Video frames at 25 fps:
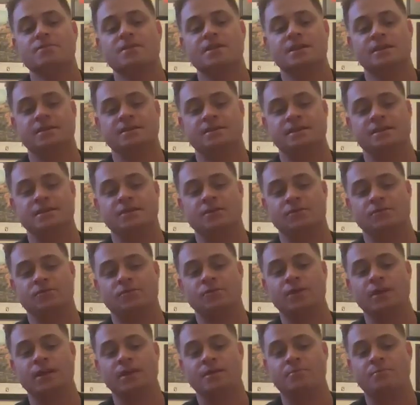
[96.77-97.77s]
is you know
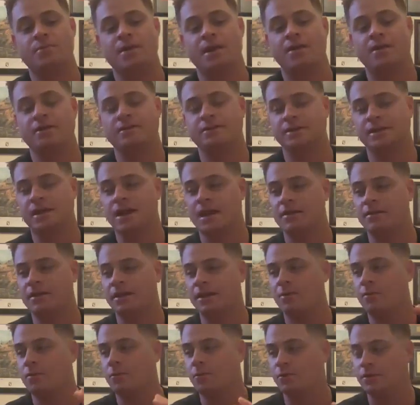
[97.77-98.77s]
really compare it to kind of
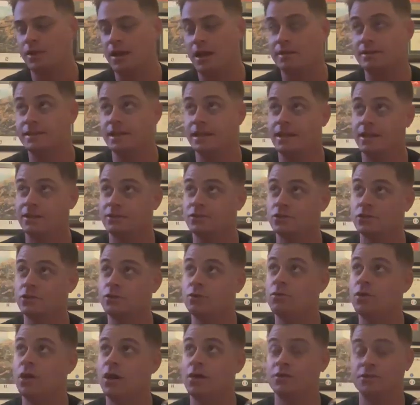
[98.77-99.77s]
like well, I'd say like
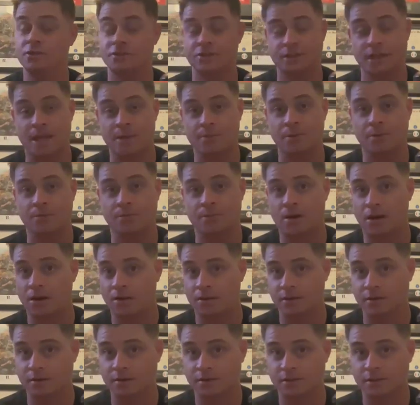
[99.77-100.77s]
two other staple
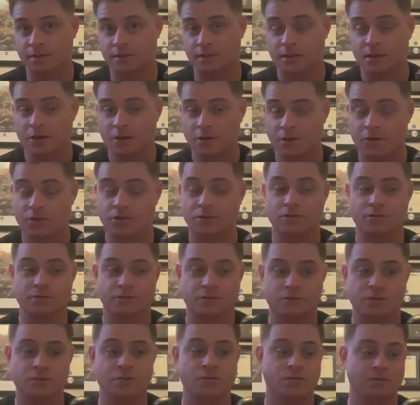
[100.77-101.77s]
products or
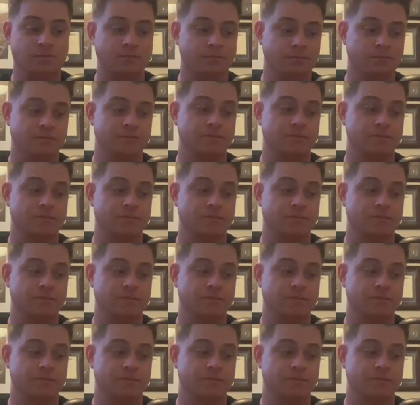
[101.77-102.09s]
two